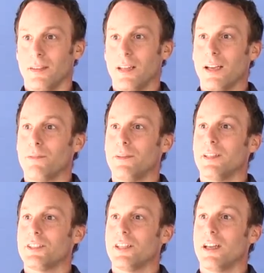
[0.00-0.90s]
Like
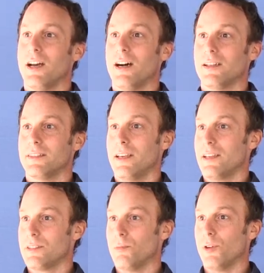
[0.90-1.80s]
finishing a hard
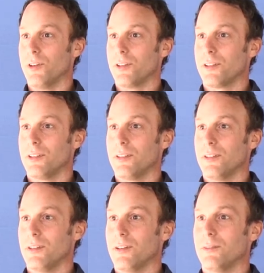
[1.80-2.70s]
day's work,
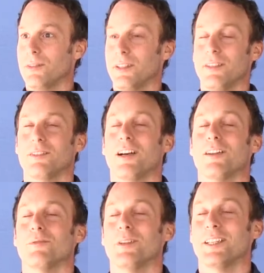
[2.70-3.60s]
you know, and you
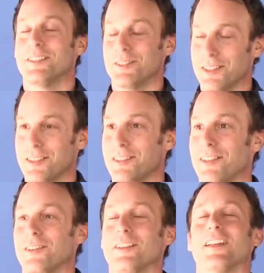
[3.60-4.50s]
can't wait to just
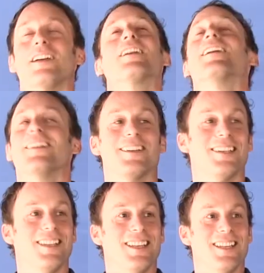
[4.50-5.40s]
go and like, ah,
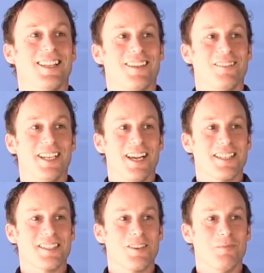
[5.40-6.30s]

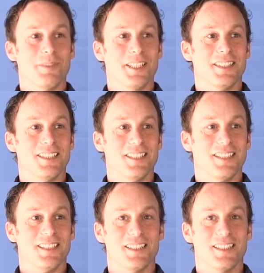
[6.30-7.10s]
relax completely.